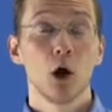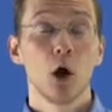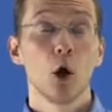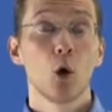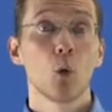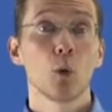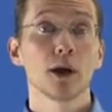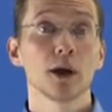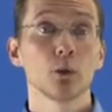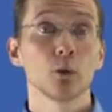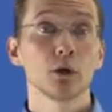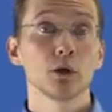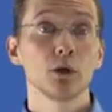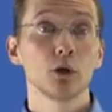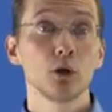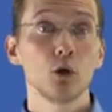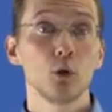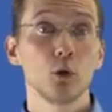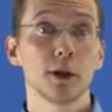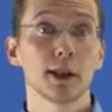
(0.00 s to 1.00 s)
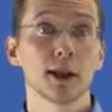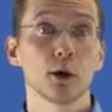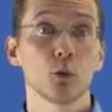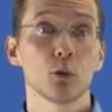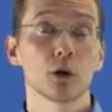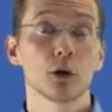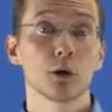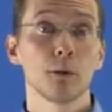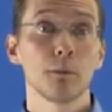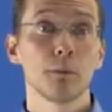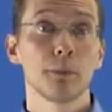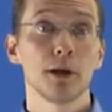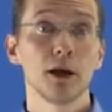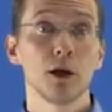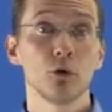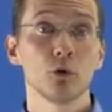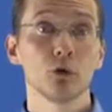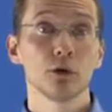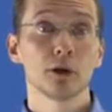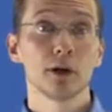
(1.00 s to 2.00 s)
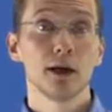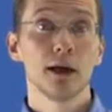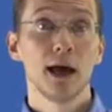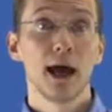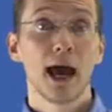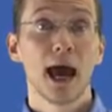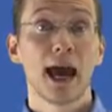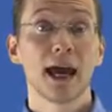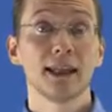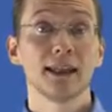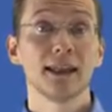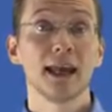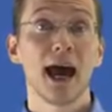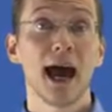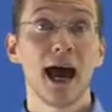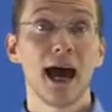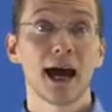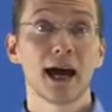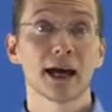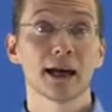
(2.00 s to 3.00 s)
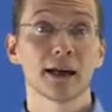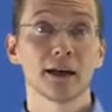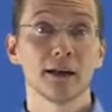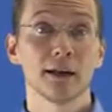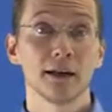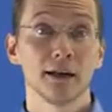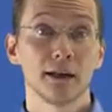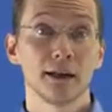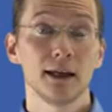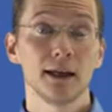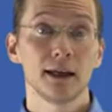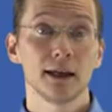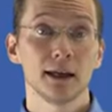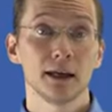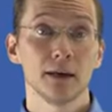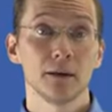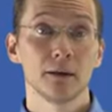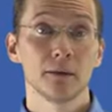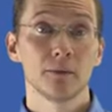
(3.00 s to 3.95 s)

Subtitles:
what it will do is it will compute a tag T